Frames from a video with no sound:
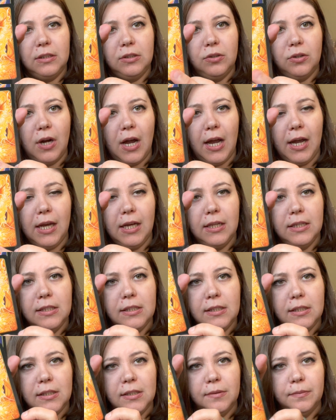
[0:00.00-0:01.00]

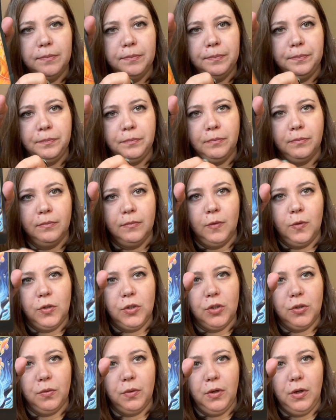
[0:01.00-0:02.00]
dragons, which
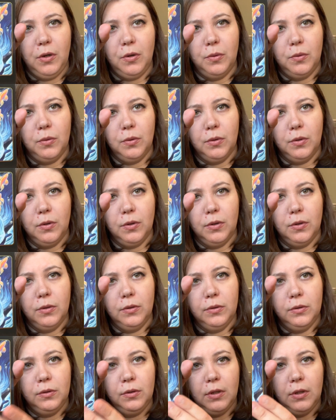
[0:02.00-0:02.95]
is really cool.